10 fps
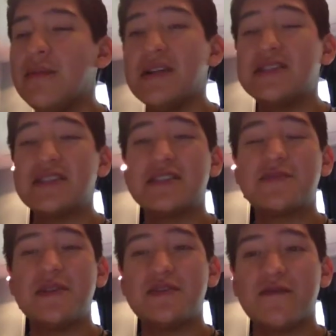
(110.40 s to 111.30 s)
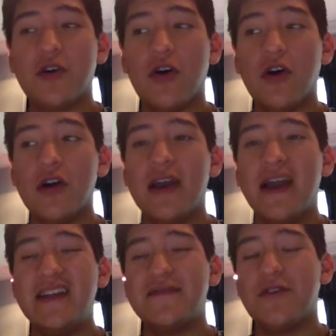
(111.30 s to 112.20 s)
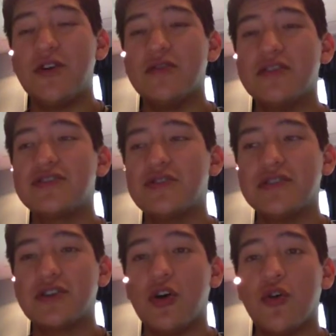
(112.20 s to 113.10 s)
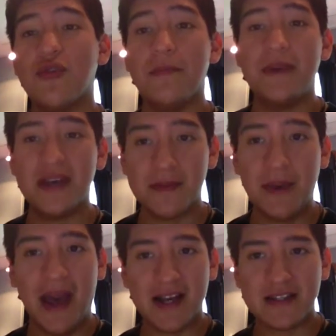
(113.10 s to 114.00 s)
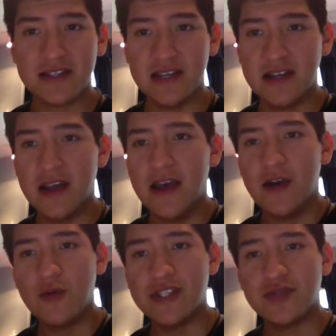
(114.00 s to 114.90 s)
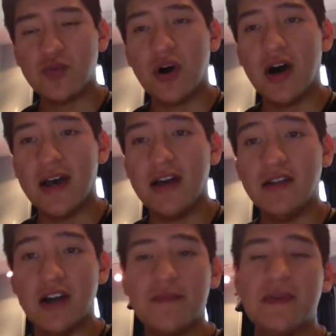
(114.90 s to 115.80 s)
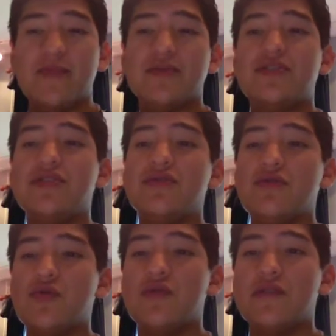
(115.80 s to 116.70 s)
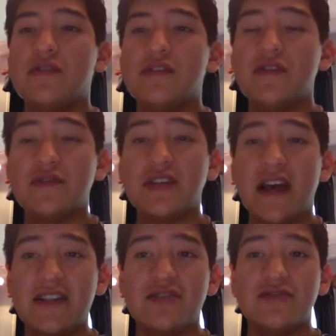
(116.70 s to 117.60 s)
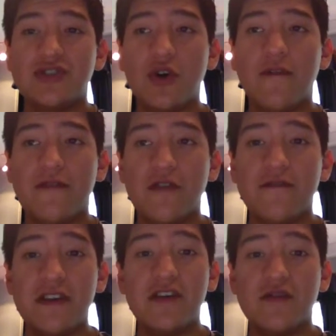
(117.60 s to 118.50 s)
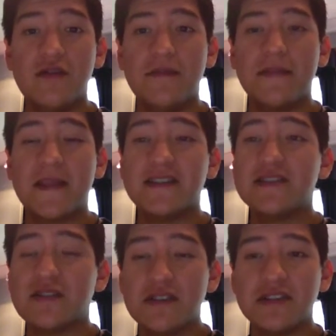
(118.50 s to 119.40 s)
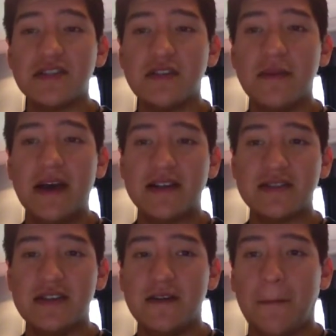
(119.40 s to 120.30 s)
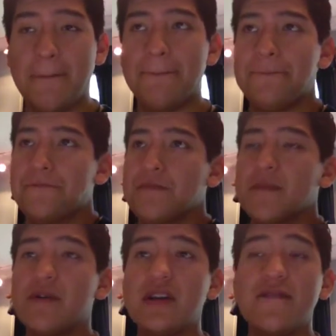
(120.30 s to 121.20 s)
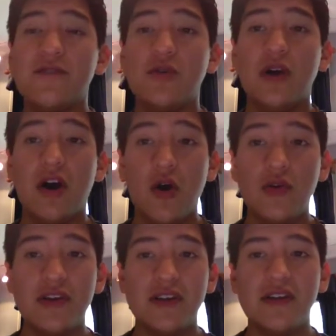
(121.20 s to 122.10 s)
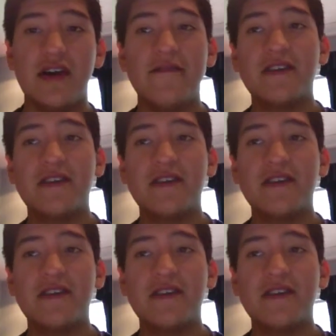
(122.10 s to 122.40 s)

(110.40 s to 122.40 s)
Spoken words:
but it's an expensive car and it's a very luxurious car with a big back seat, which is why a lot of people do use it as their chauffeur vehicle, because it's good to sit in the back seat. But if you own it and you have